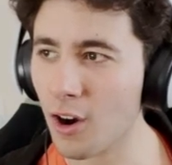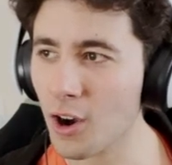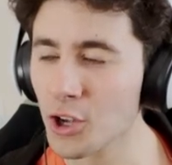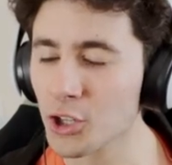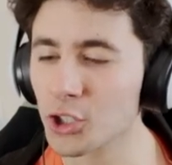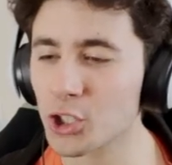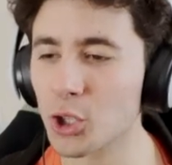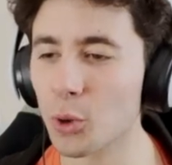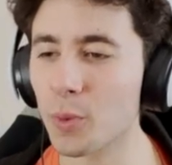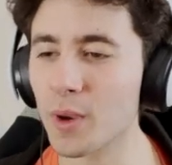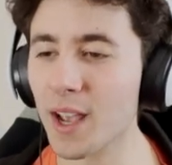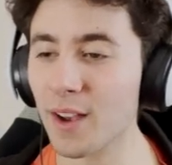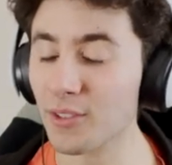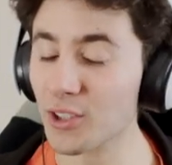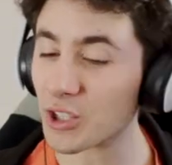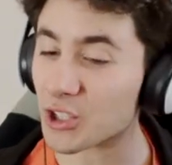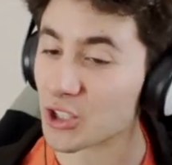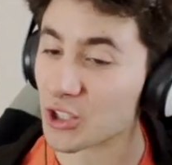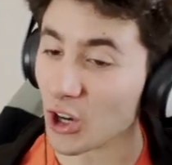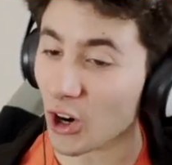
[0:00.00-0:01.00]
So we have
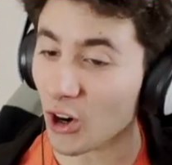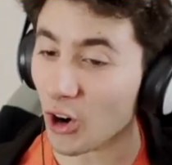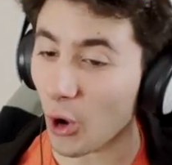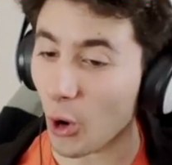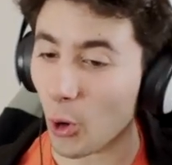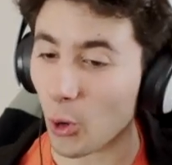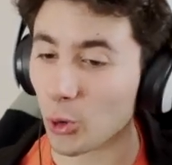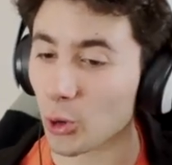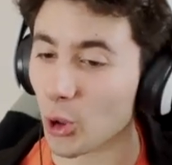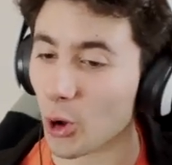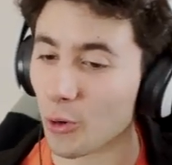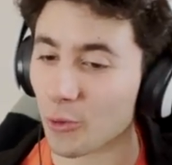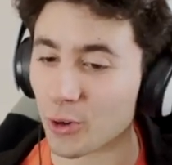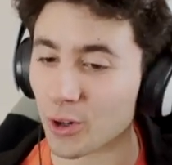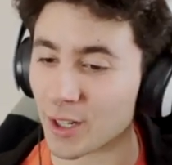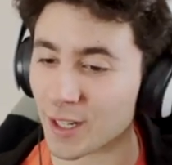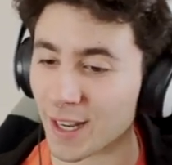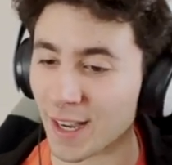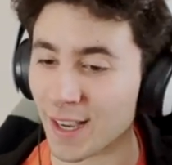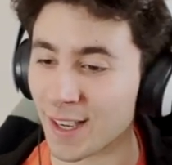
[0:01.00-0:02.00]
to start all
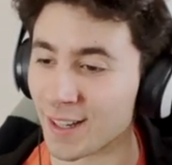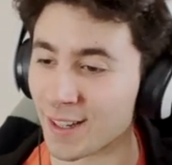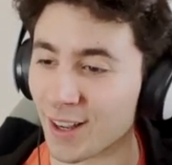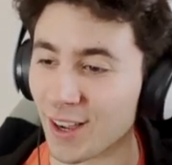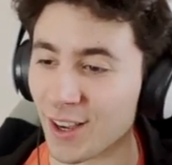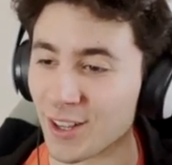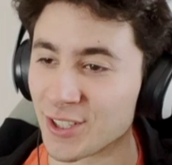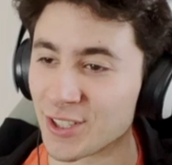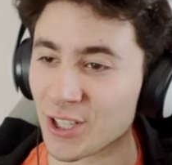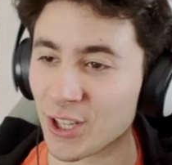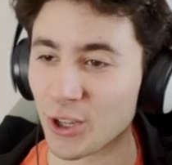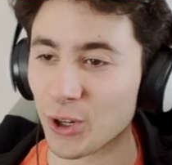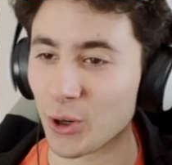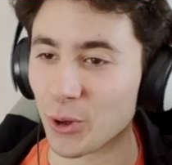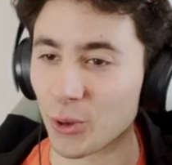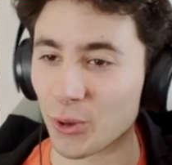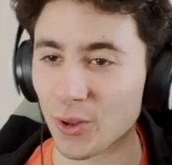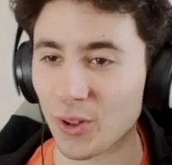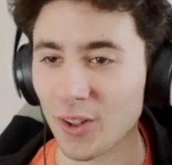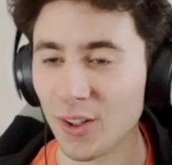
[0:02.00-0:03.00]
over again
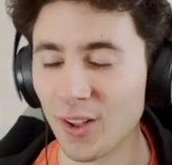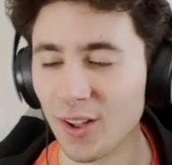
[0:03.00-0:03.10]
until...